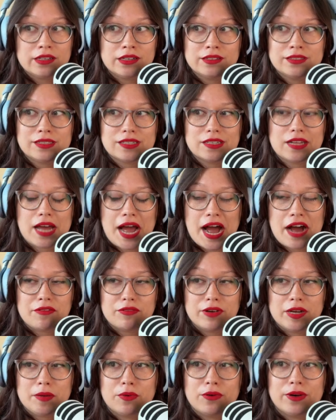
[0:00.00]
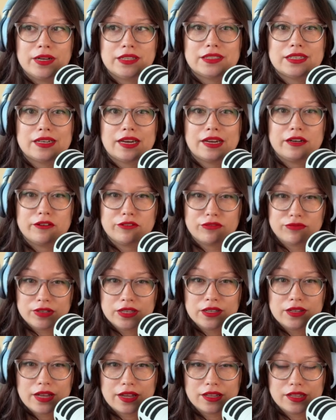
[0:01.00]
until the halfway point to kind of
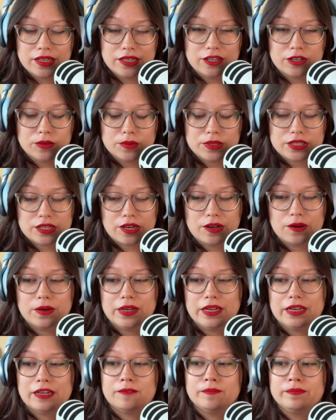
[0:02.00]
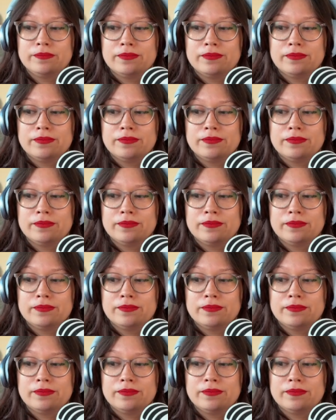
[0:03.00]
feel how the year was going.